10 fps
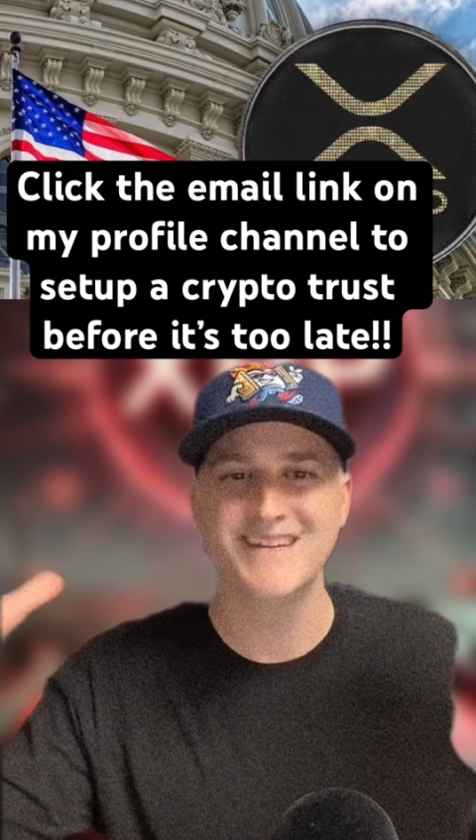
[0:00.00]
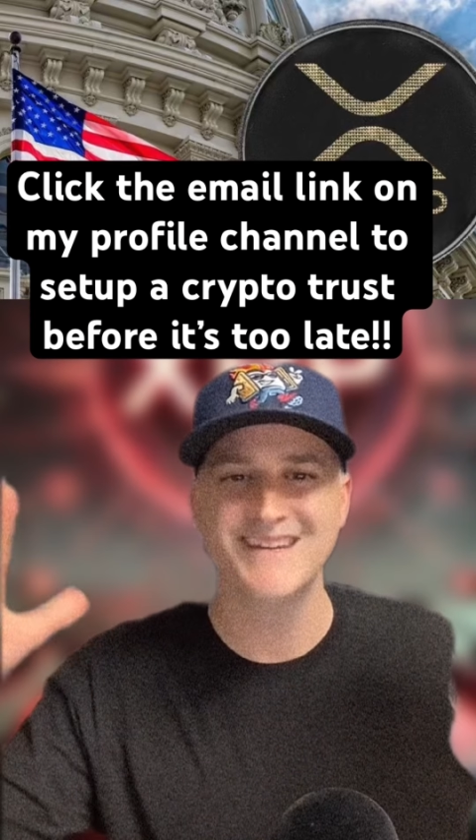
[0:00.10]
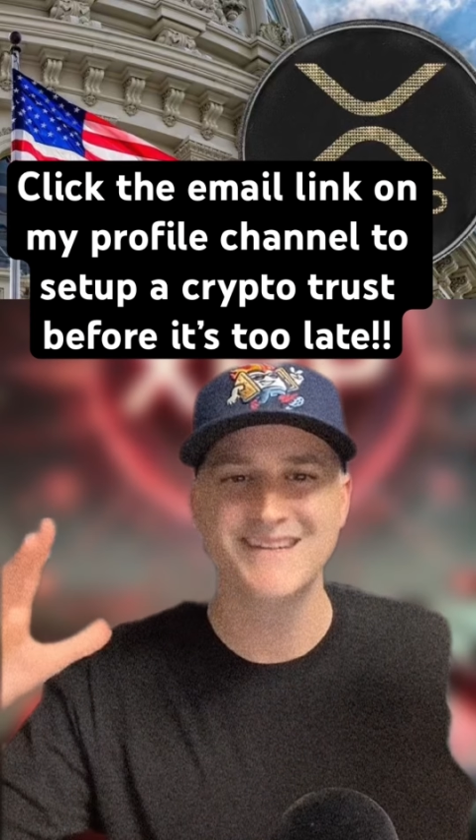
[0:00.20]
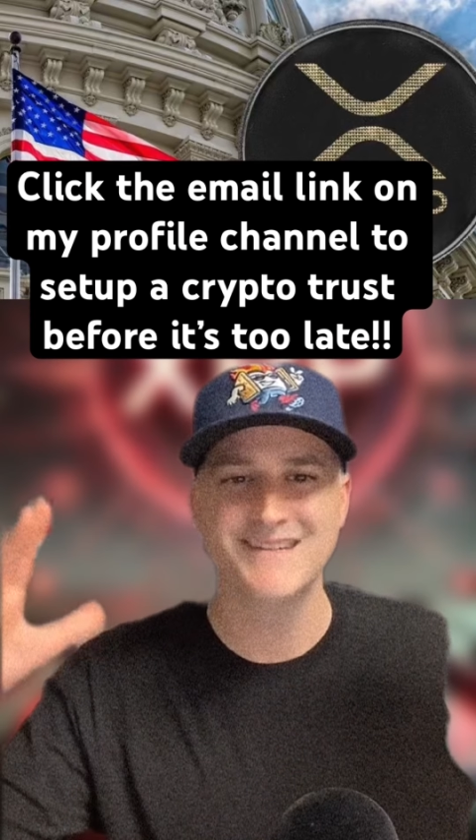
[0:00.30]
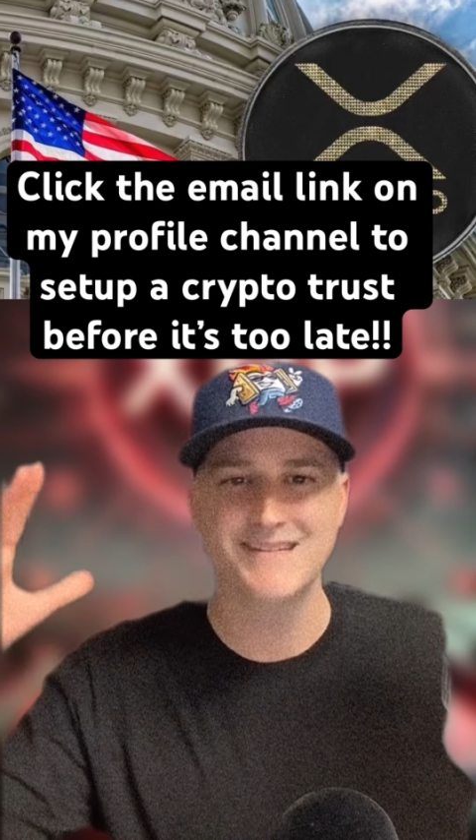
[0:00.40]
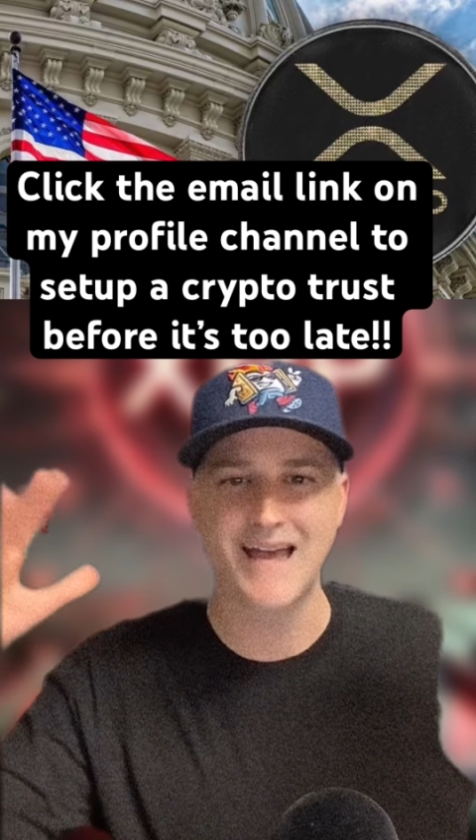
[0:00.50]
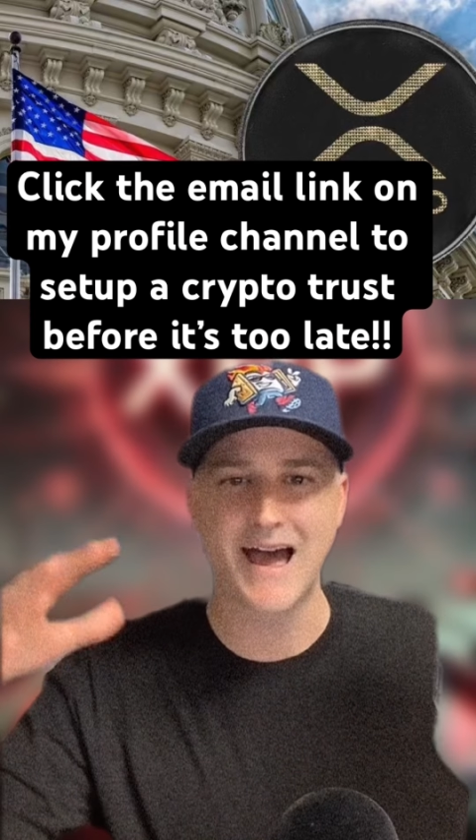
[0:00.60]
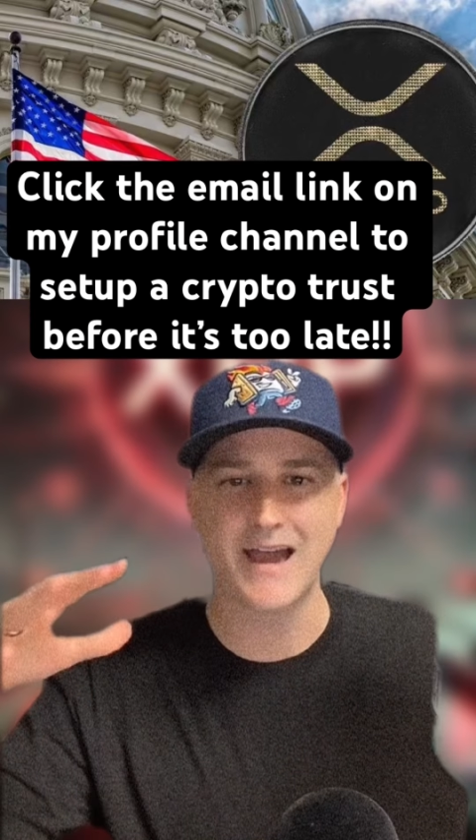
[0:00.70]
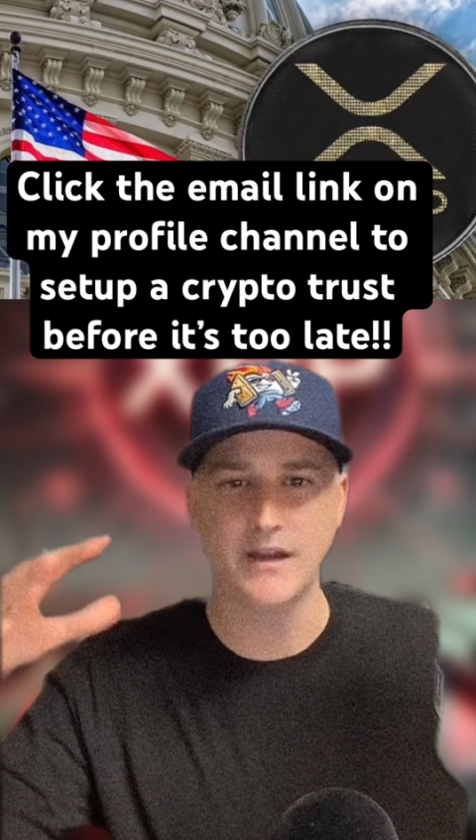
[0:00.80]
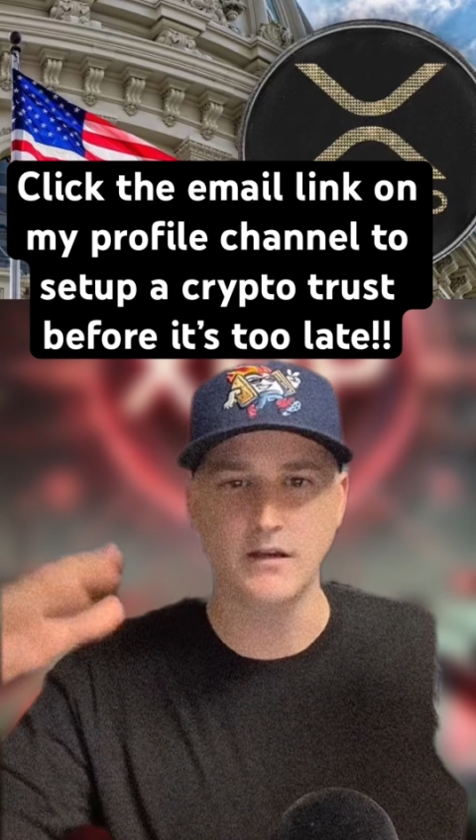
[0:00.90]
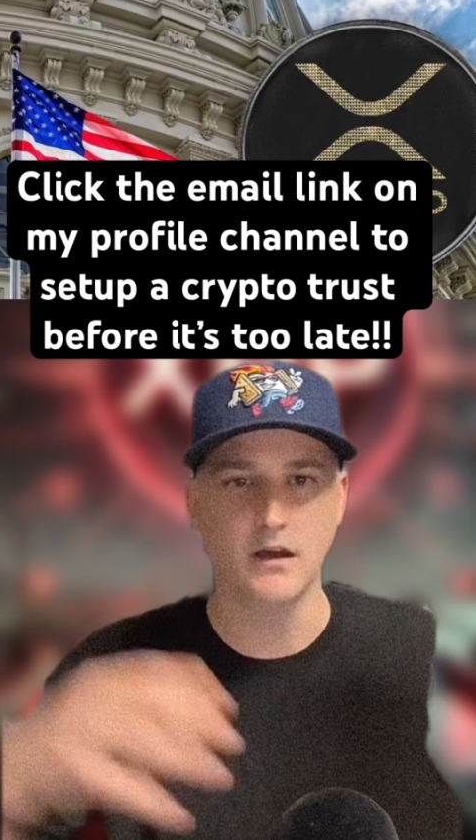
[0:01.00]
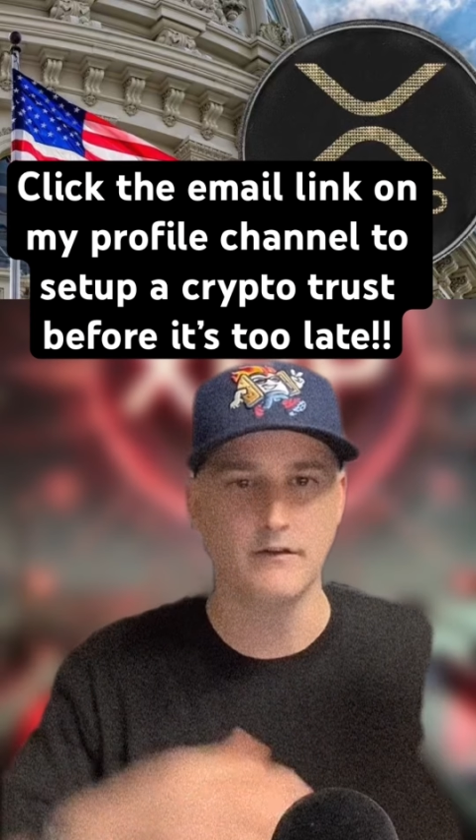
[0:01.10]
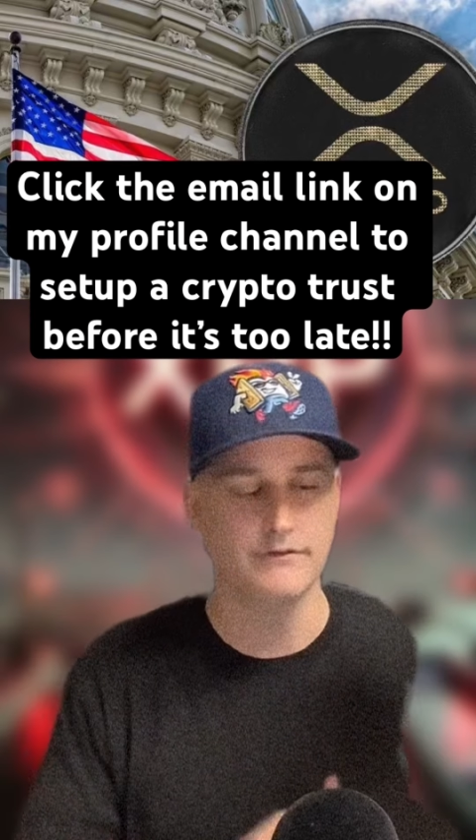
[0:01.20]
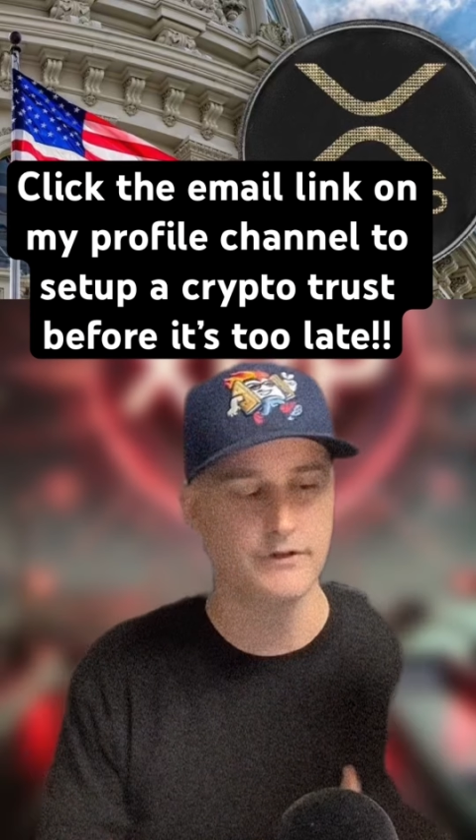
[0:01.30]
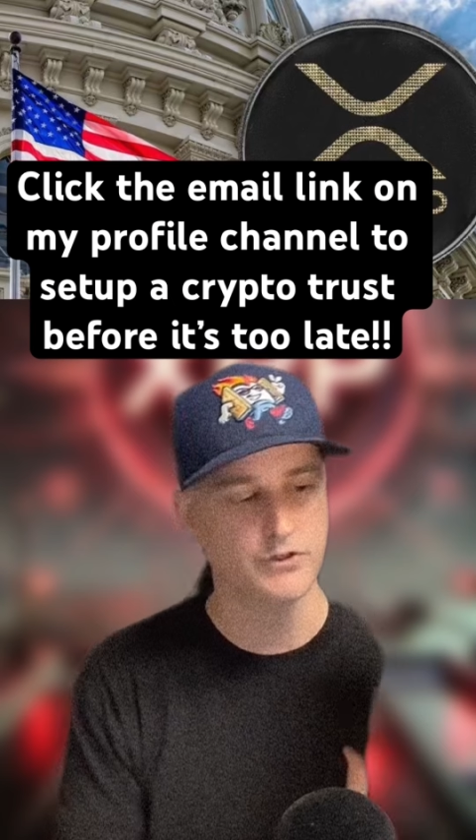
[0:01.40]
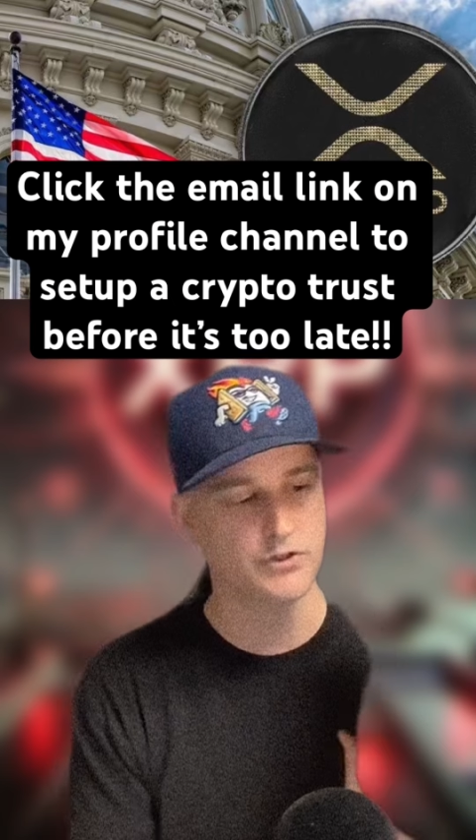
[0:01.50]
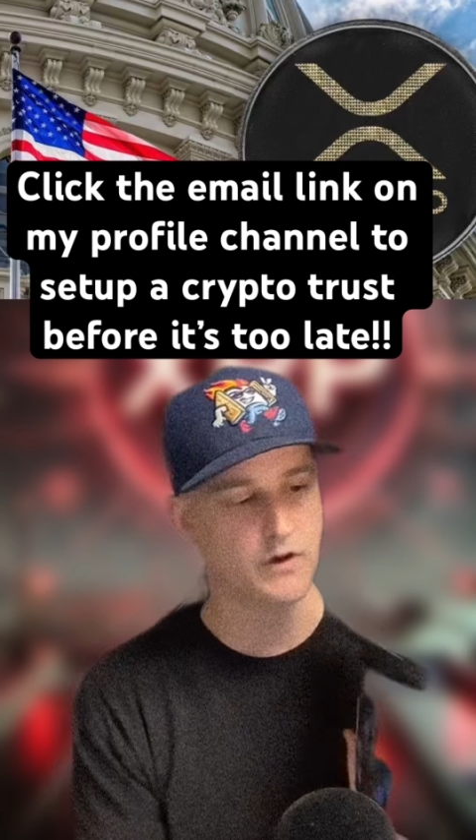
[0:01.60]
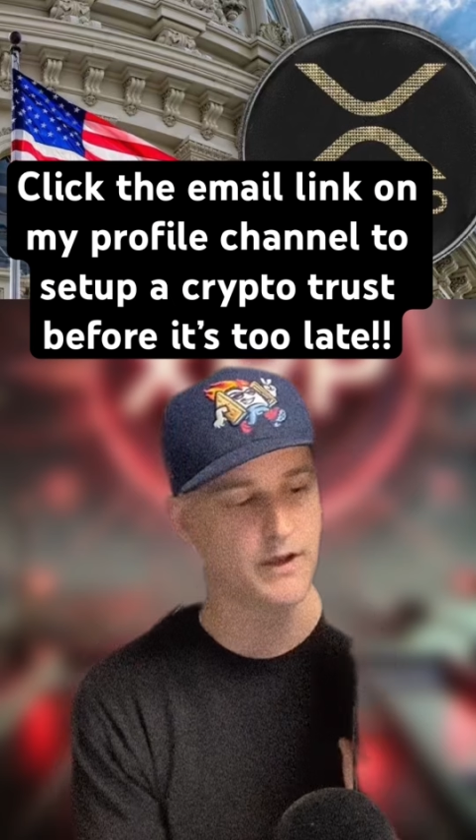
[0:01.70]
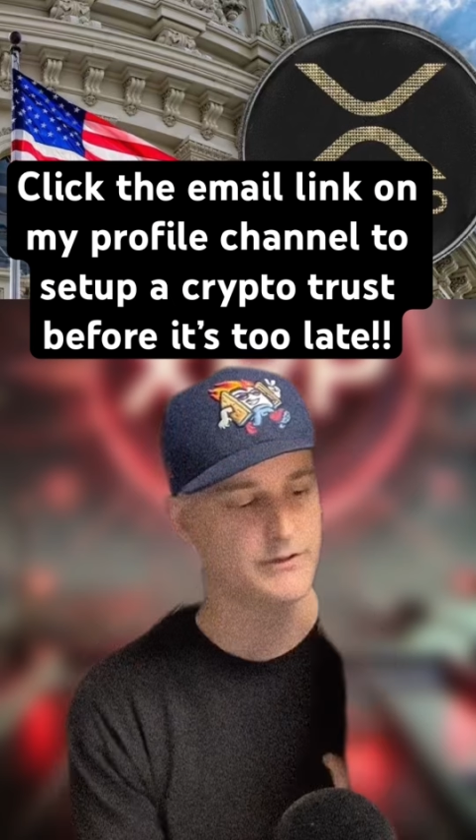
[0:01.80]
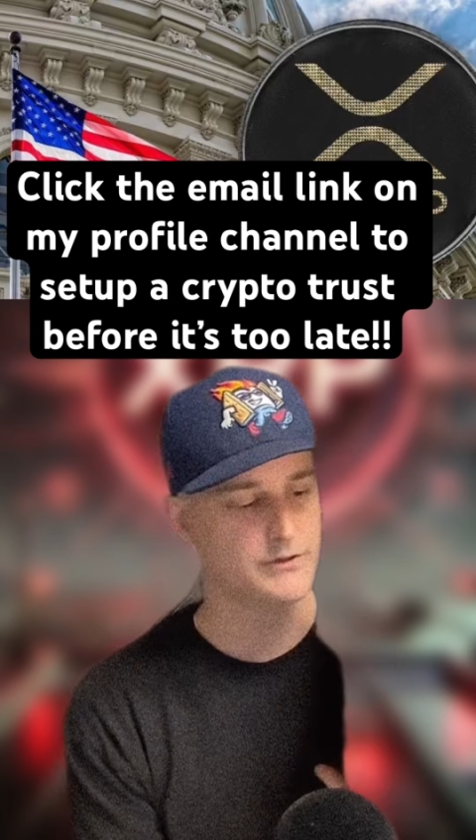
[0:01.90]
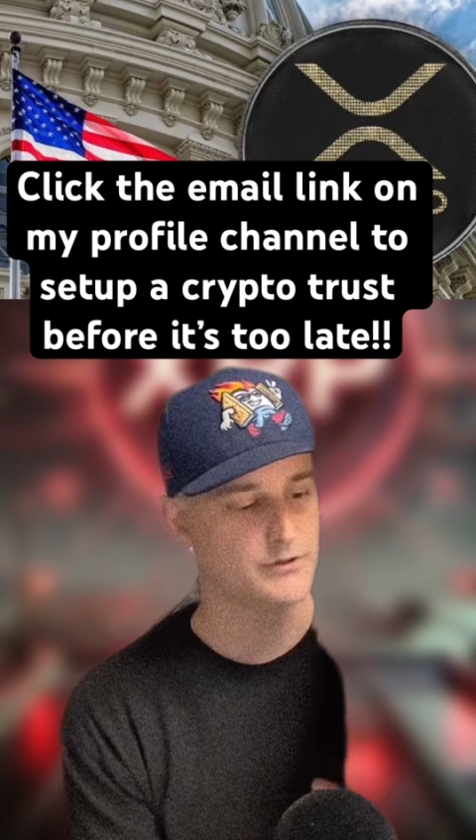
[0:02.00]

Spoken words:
inside of the trust.